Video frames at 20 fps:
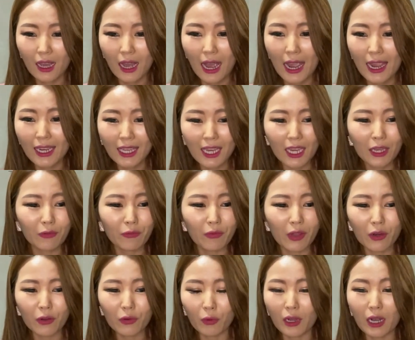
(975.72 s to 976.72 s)
I can
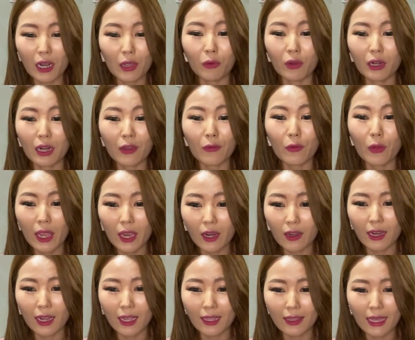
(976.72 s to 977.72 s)
wear what I want to
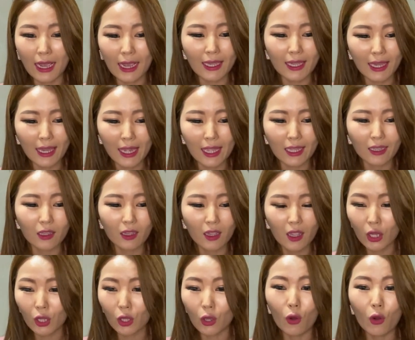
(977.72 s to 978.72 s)
wear and I can
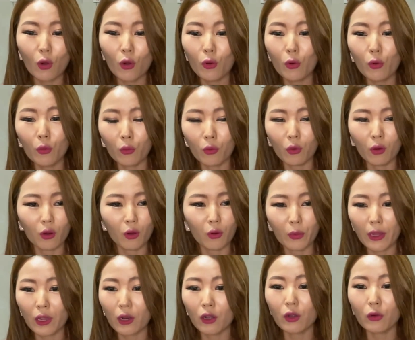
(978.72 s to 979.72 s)
go or uh,
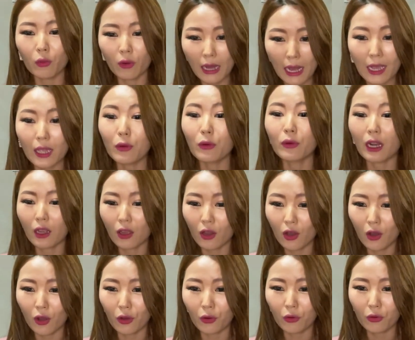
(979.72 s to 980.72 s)
where I want to
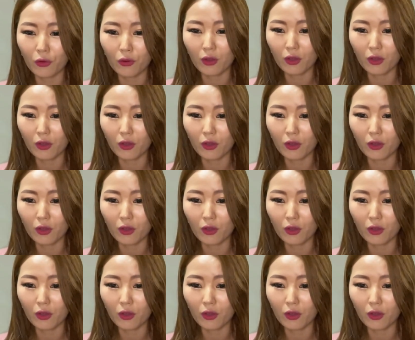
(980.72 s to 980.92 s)
go.